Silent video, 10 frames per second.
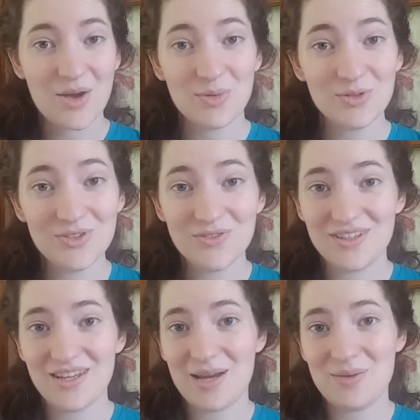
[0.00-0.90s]
Most of the
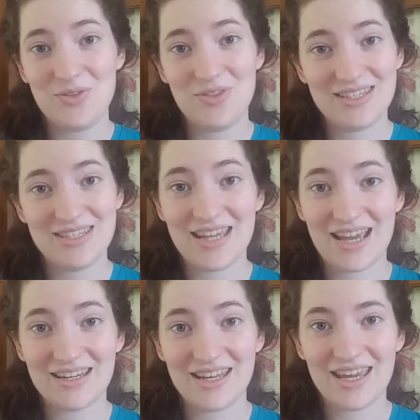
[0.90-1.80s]
time with this
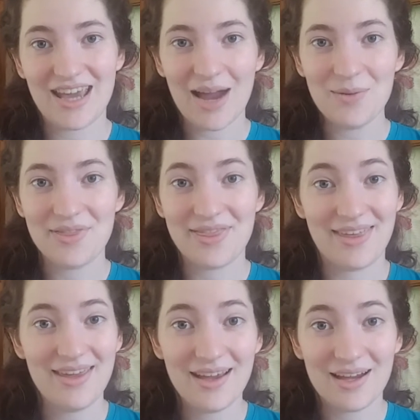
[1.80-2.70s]
technique, I would
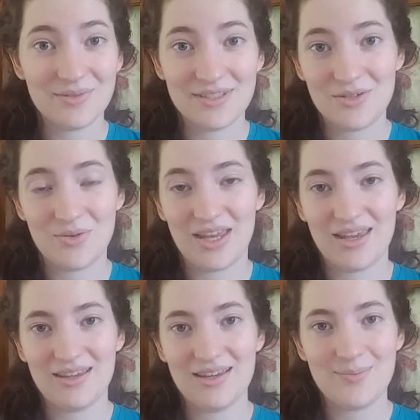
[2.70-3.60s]
think I was doing
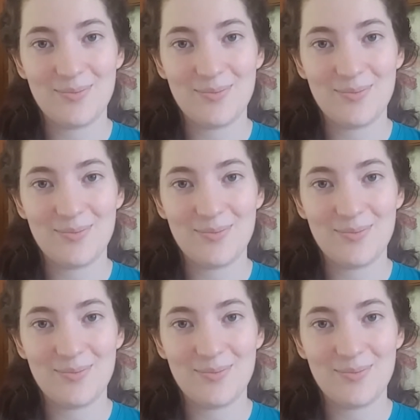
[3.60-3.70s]
it,